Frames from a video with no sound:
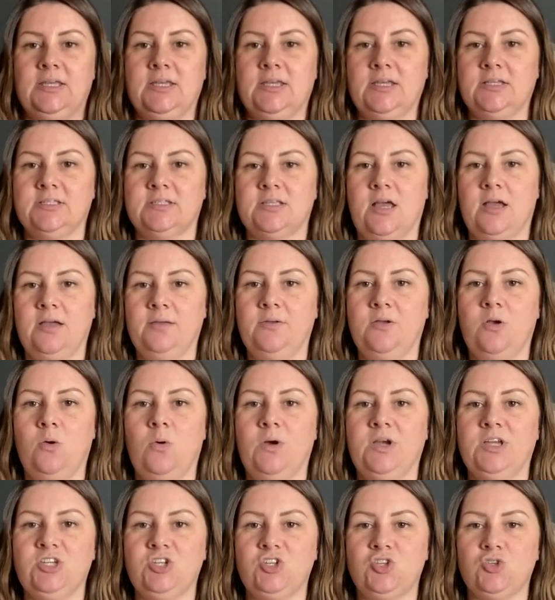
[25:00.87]
because I'm
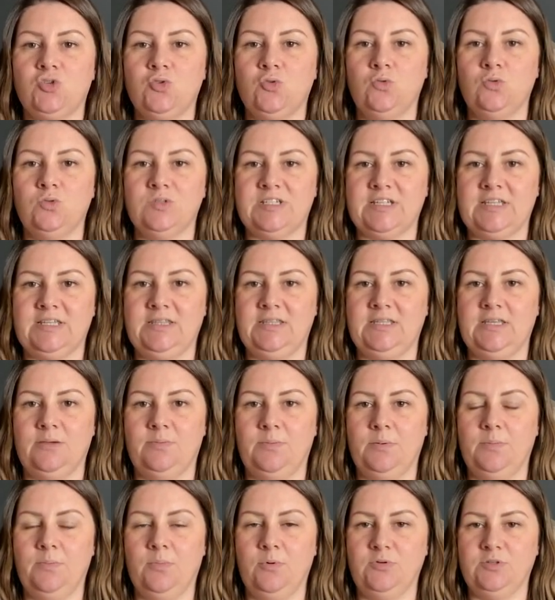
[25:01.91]
quite short in the
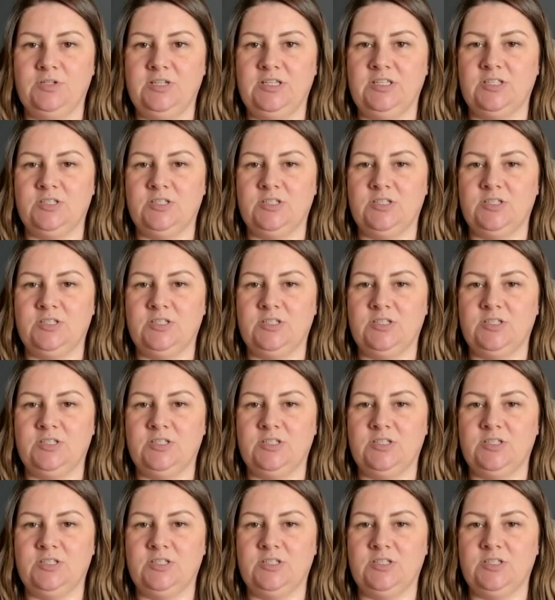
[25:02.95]
upper body,